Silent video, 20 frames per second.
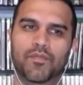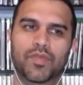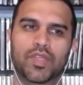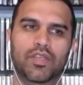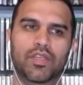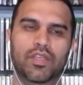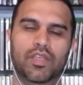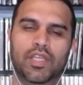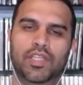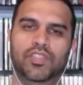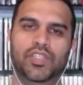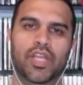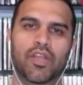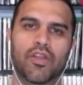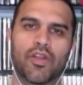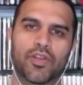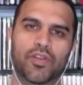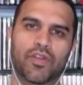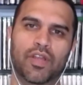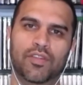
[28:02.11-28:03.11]
each
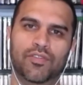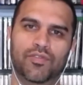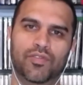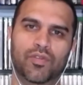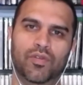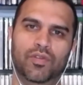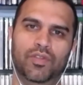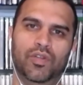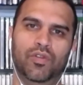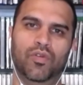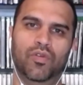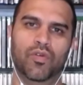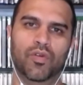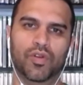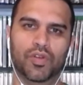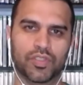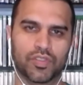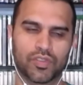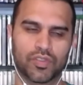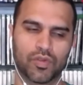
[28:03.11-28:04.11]
character has their own little
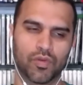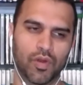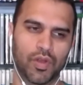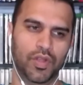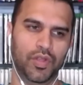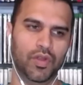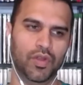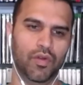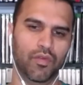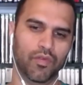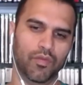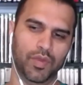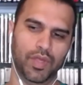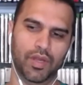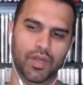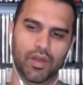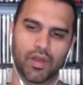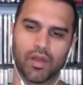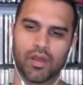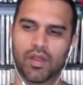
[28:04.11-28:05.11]
origin story and you go from
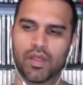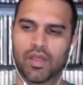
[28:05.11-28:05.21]
there.